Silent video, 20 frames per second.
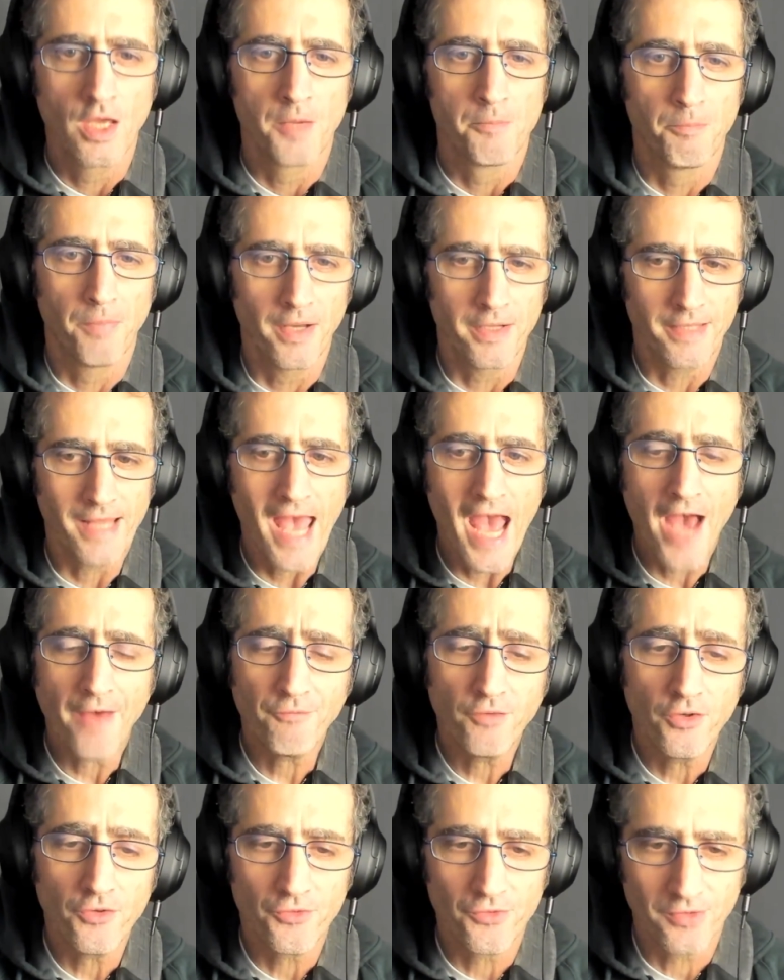But
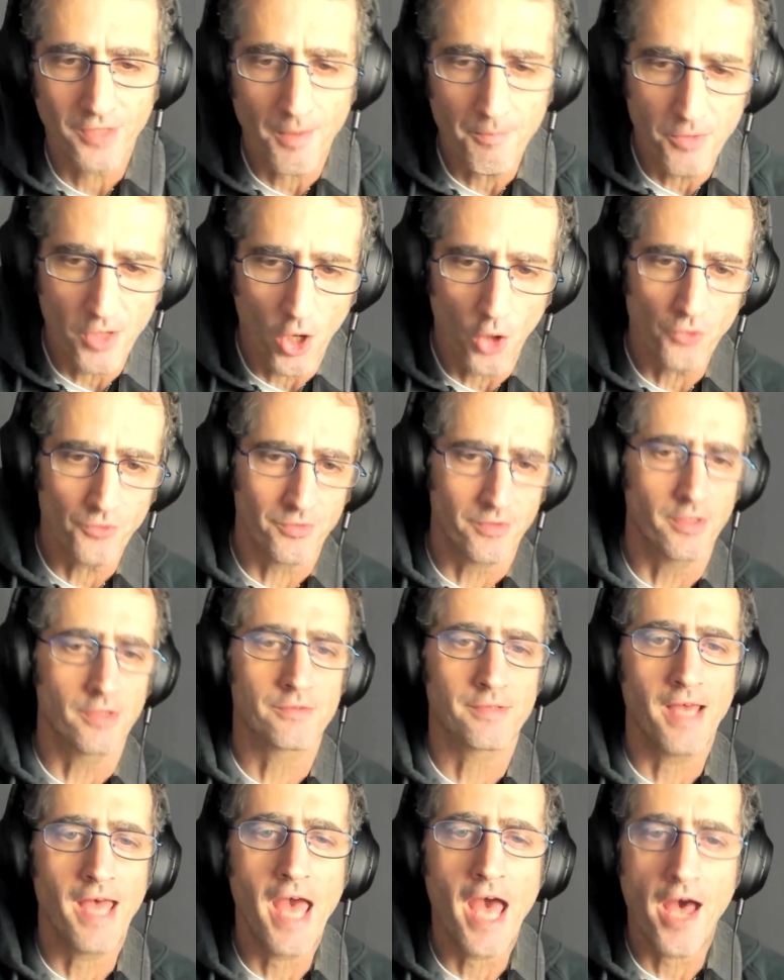after some notes,
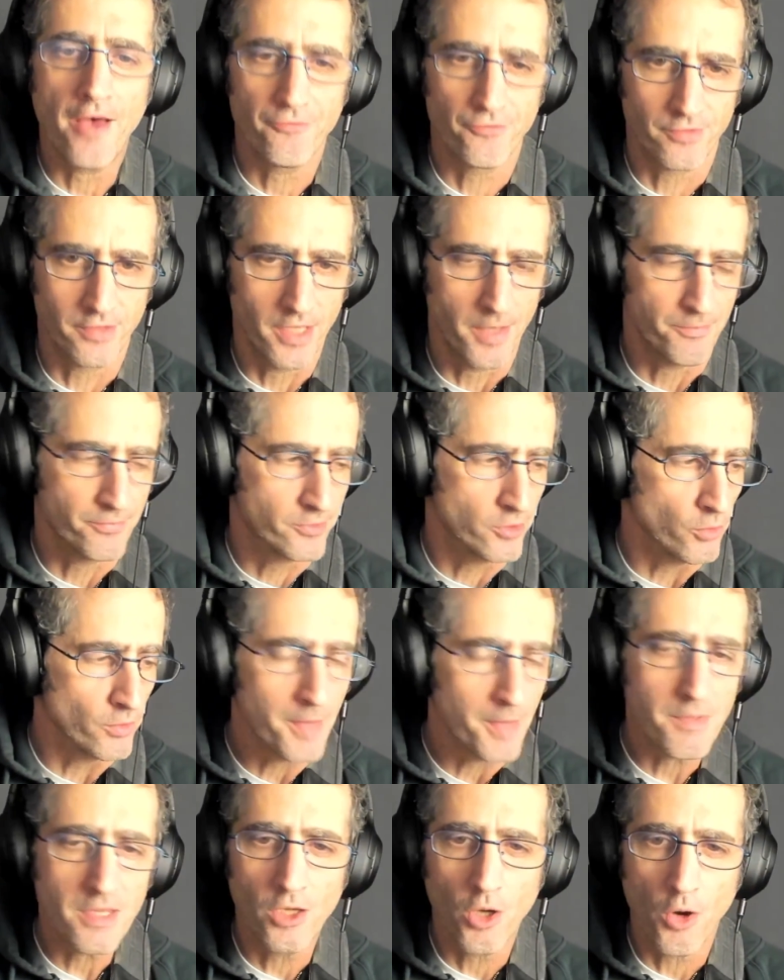there's a half step. So
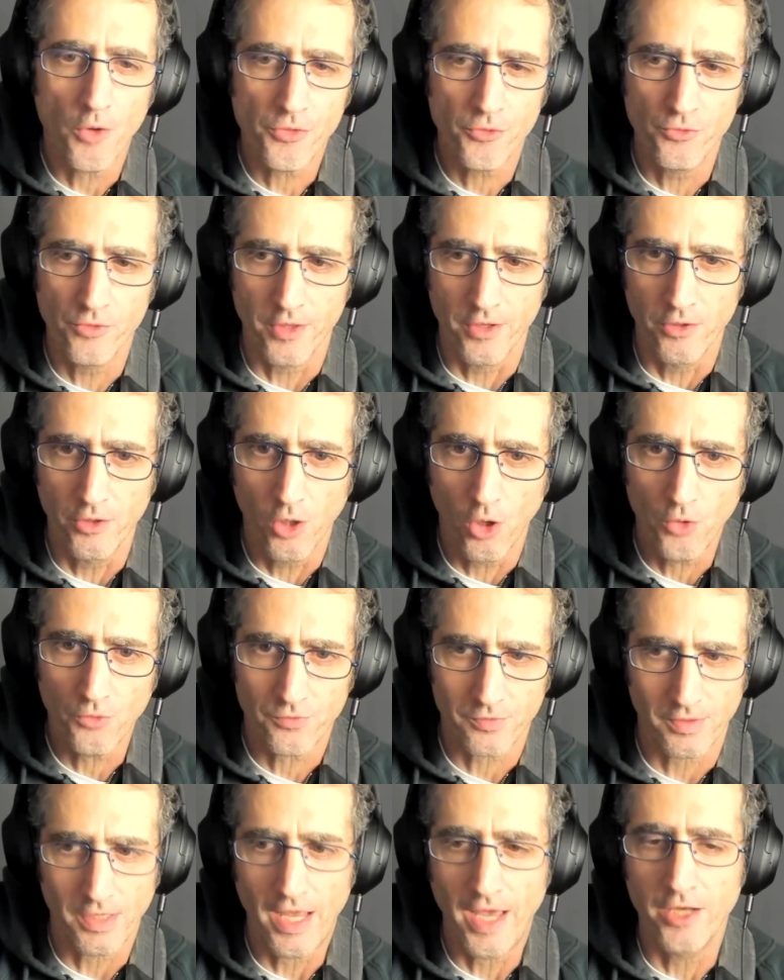let me go through the
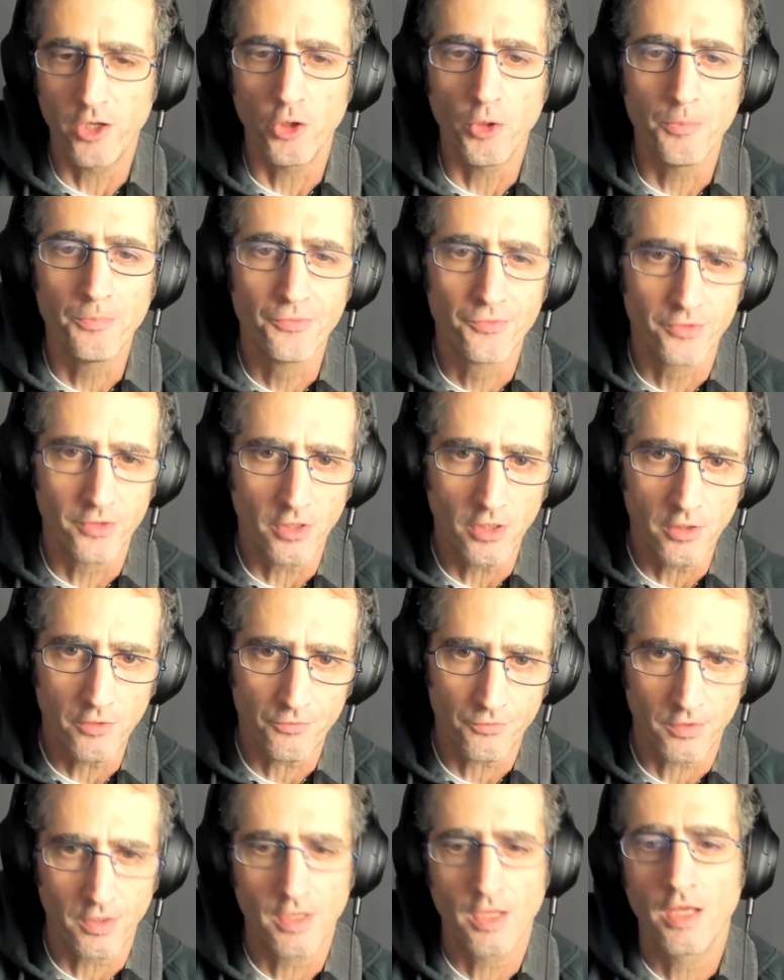notes and
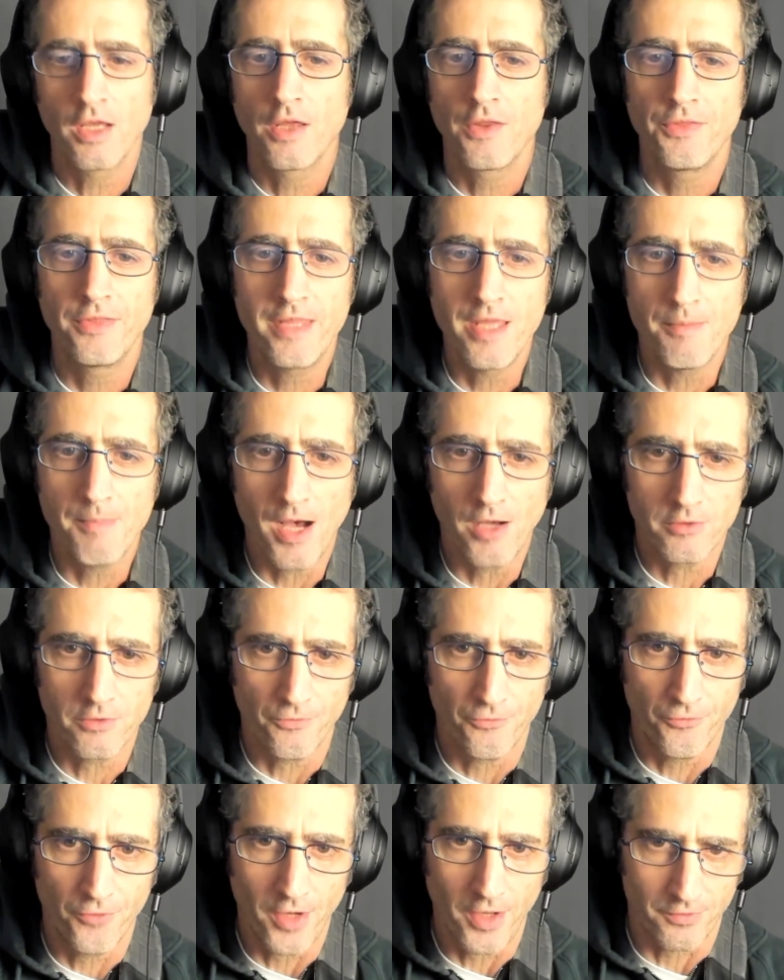observe the amount of
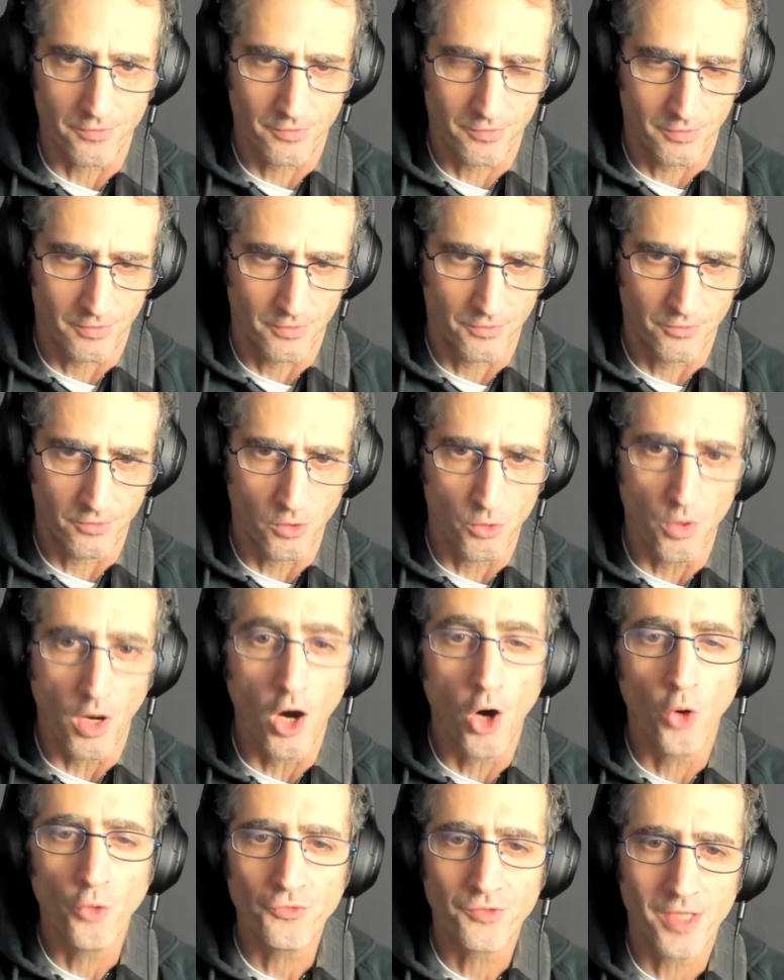frets. So a
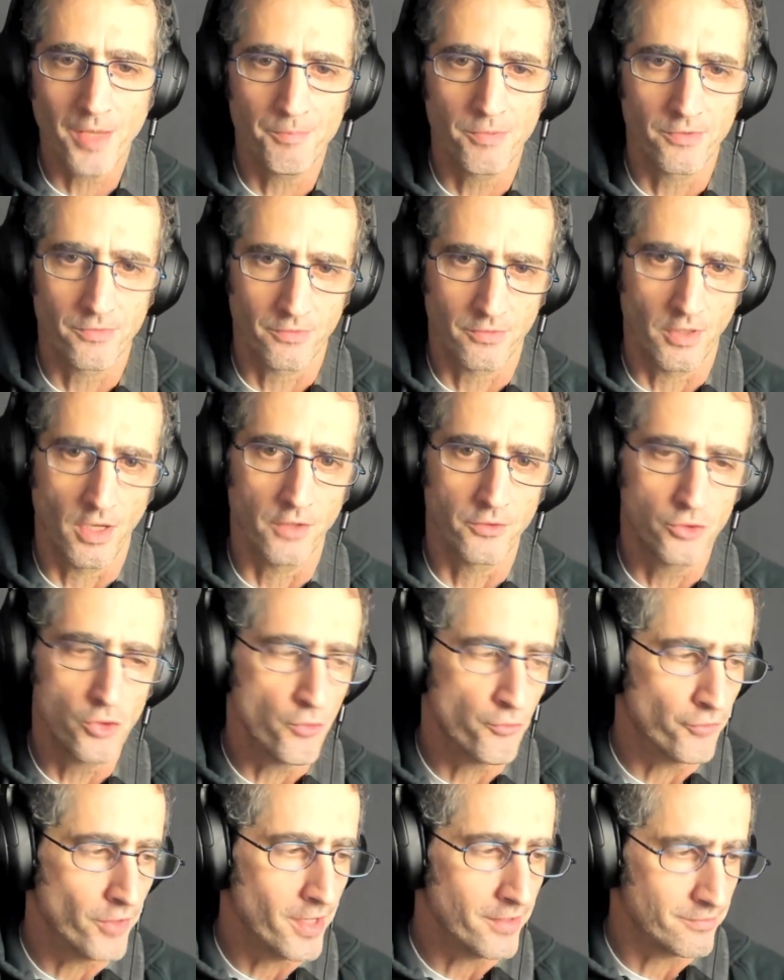whole step is 2
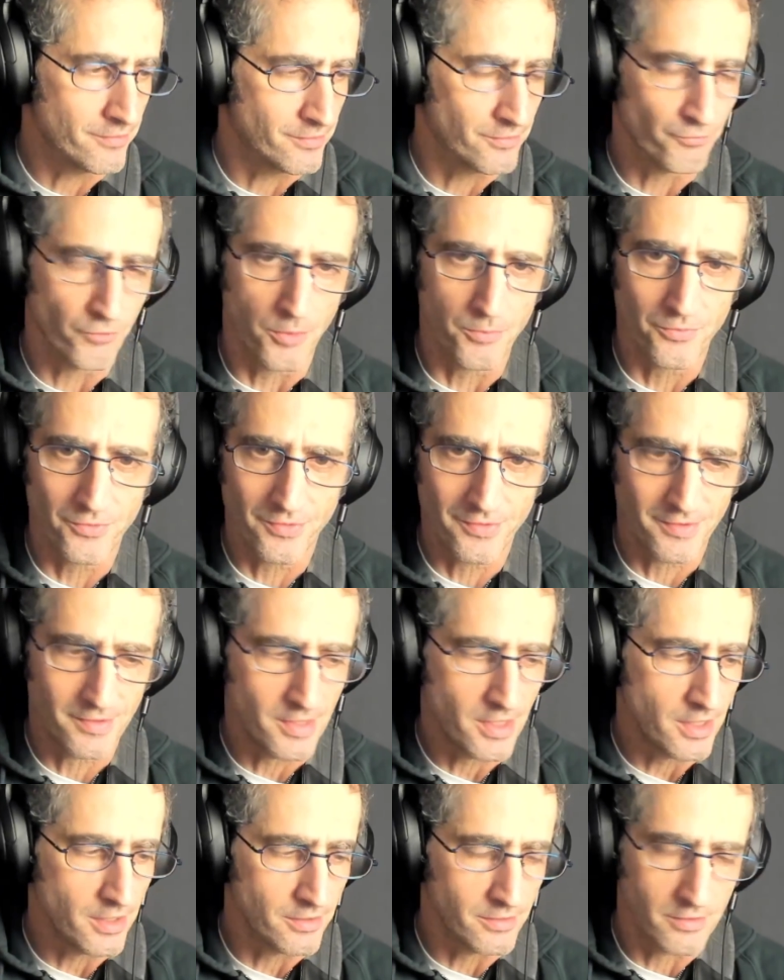frets from
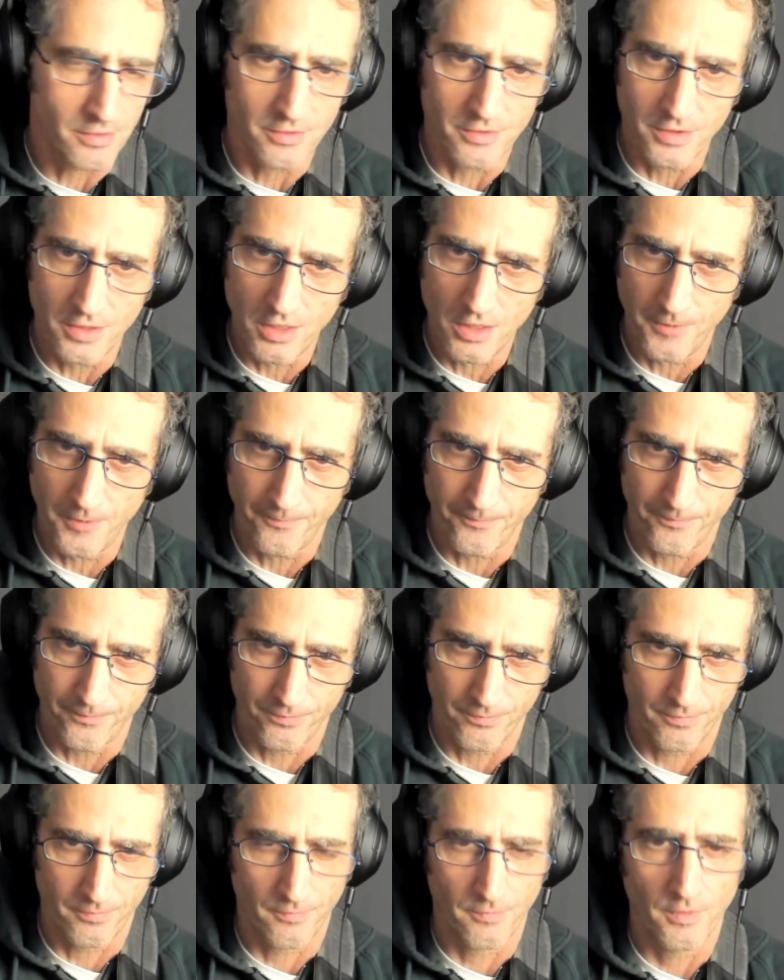C to D,
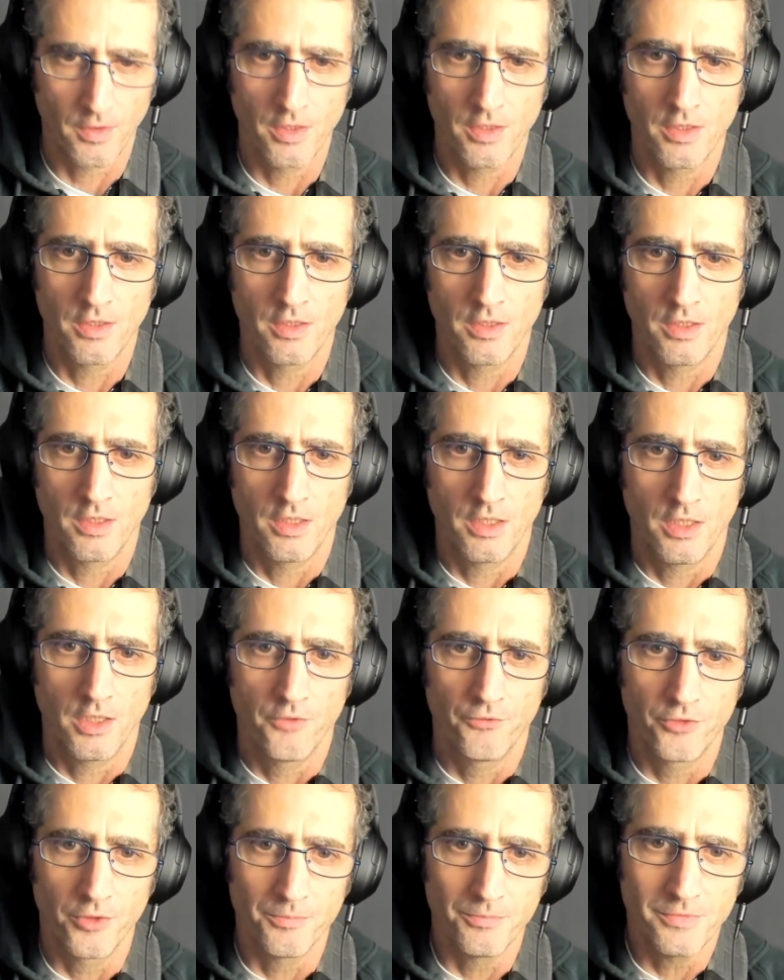
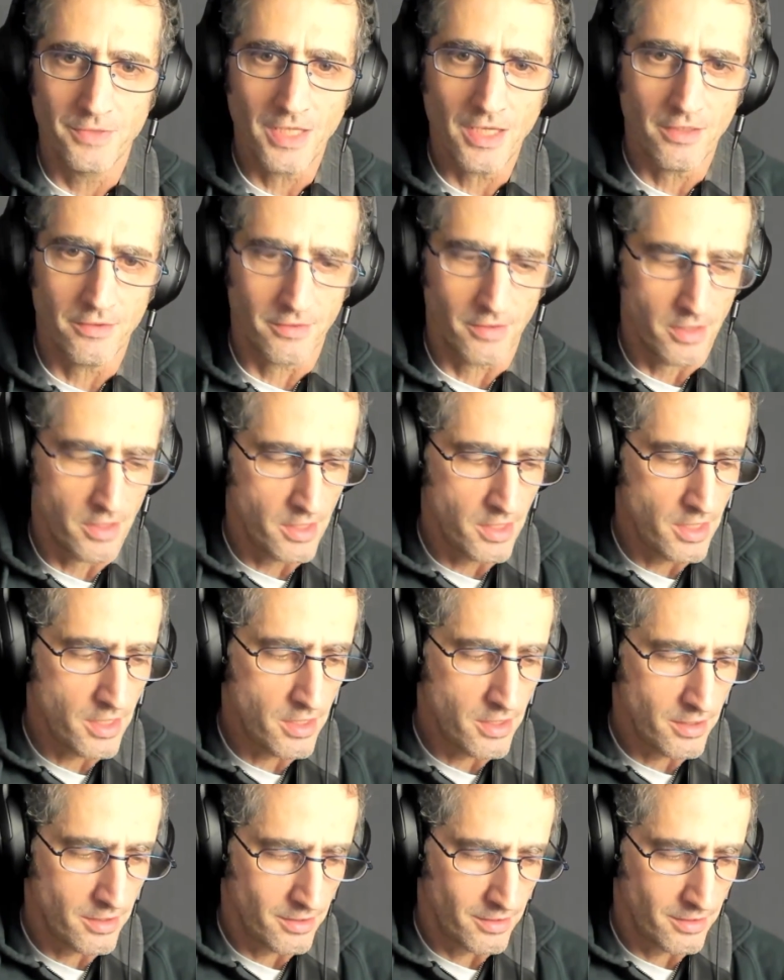from D to E,